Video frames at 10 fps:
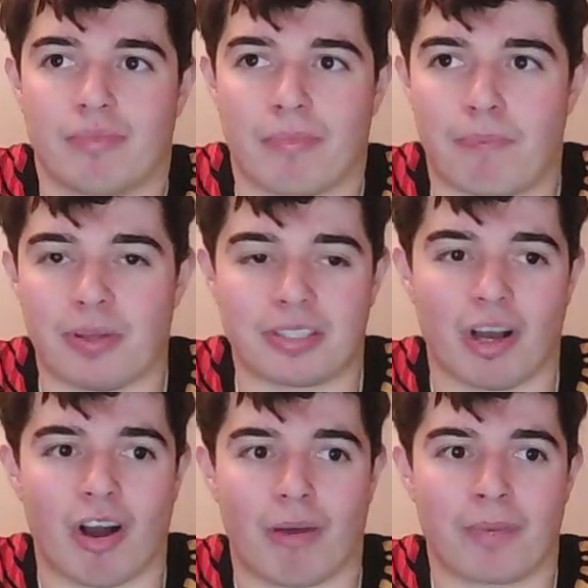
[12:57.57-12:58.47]

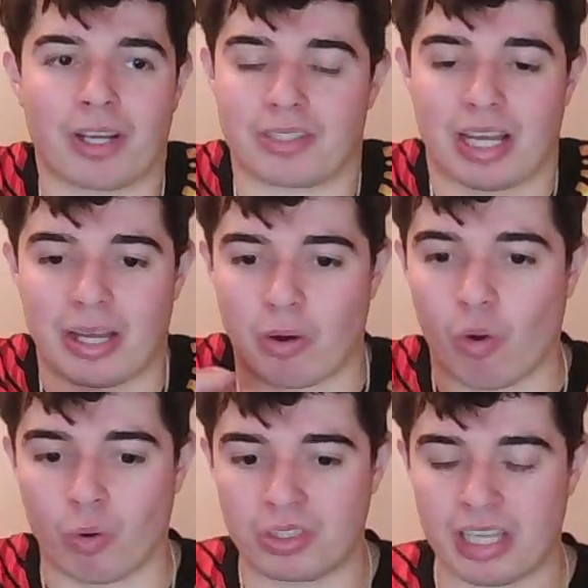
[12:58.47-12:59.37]
Bizarre, because it
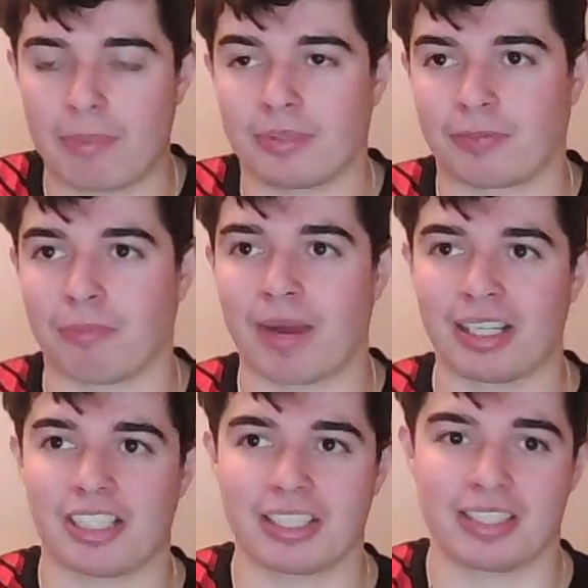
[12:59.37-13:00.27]
all stems from Manchester